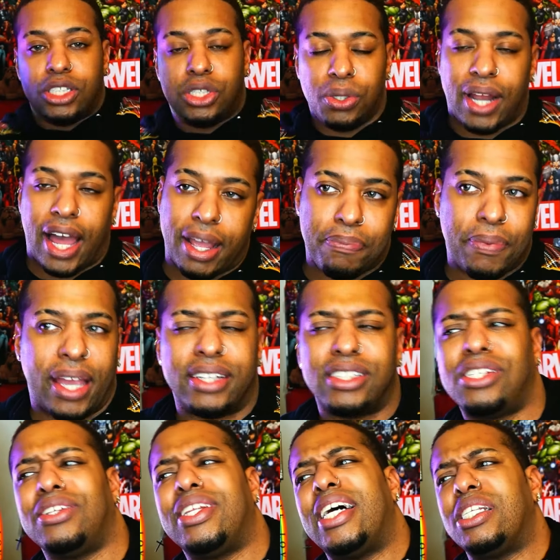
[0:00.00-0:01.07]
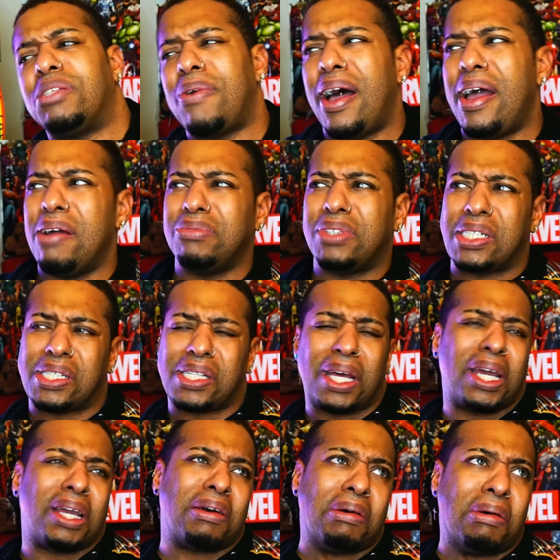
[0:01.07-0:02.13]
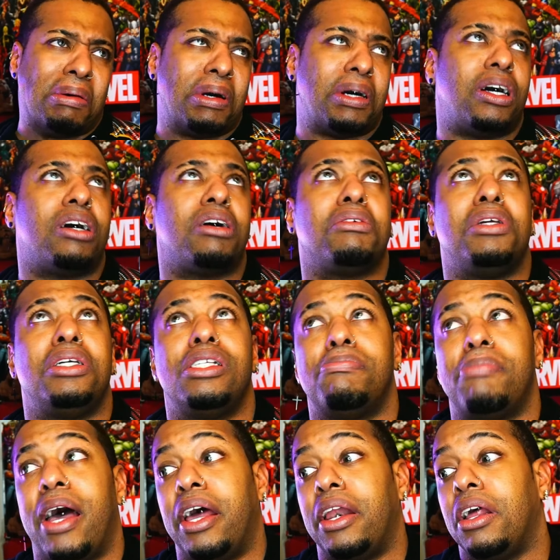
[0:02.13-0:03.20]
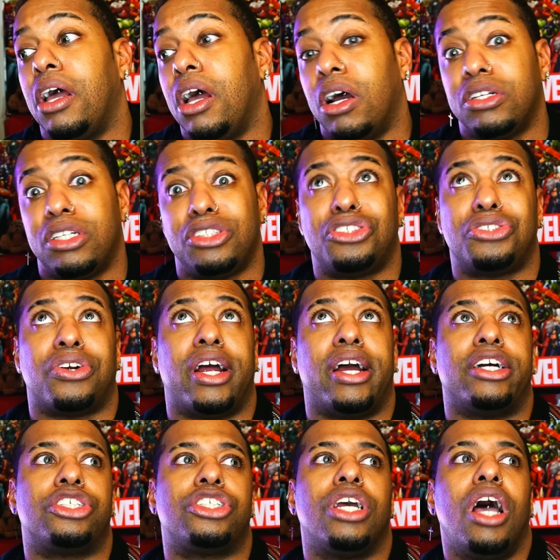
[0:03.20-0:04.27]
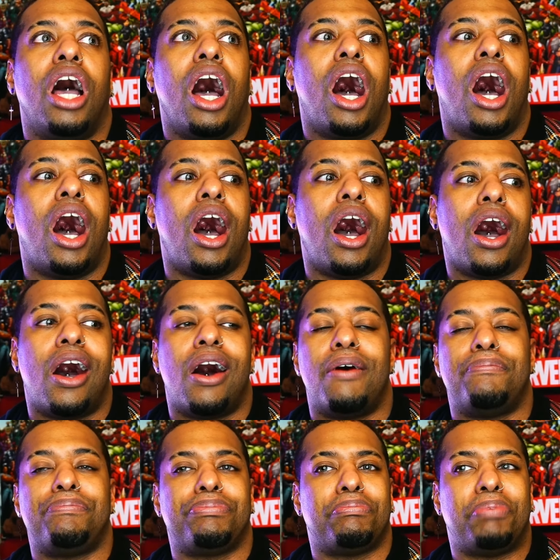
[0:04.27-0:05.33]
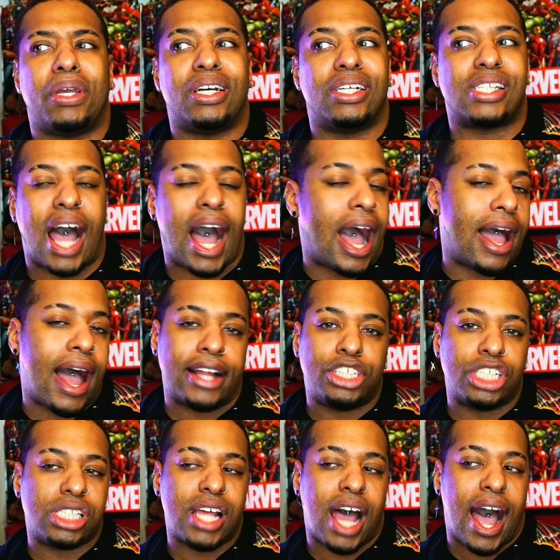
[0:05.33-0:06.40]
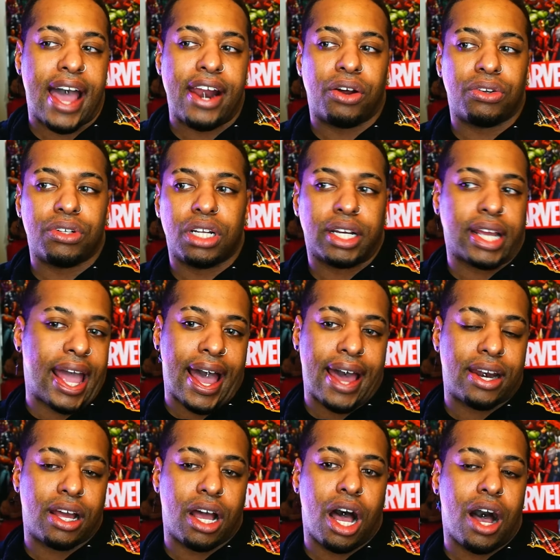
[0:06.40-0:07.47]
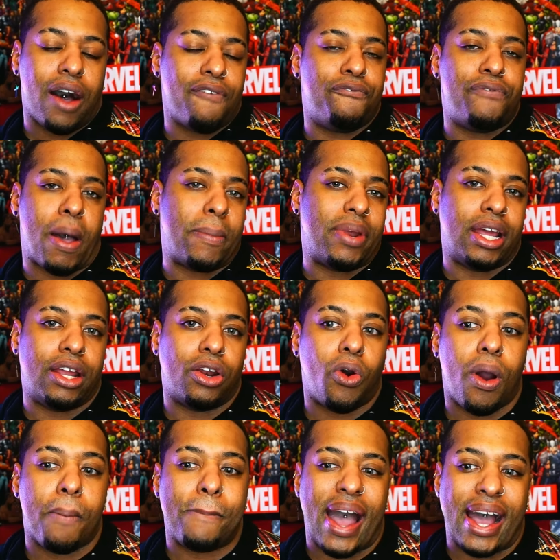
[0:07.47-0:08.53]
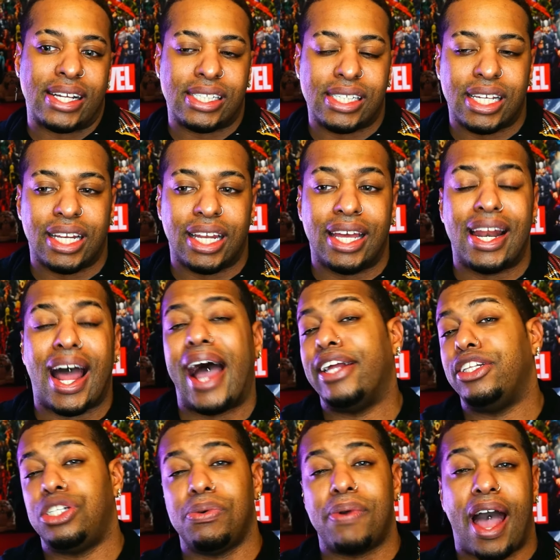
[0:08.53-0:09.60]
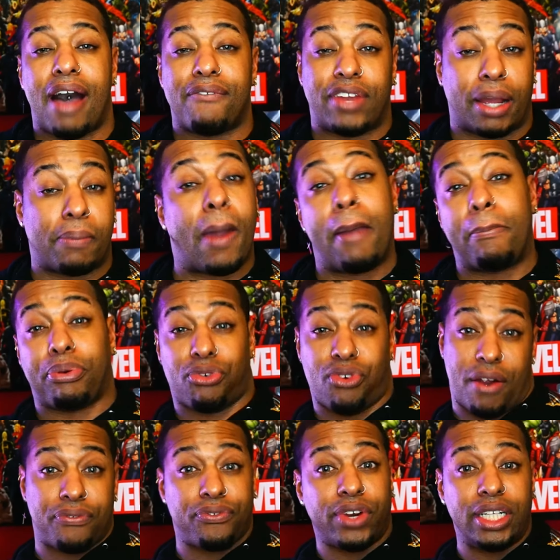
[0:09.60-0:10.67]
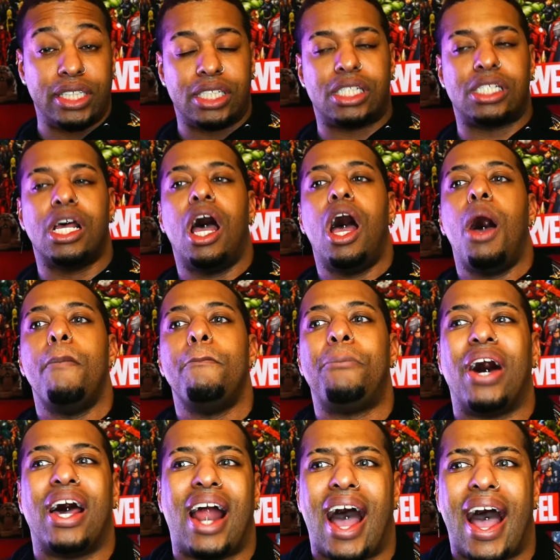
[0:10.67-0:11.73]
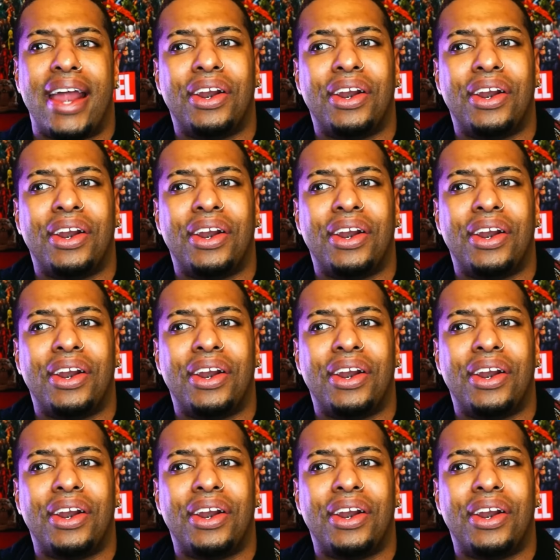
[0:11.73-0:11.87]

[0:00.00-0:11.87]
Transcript: to like me? So that's why I'm just like, ugh, these men, trash. Because I don't look at feminine or masculine. I do have like my preference, but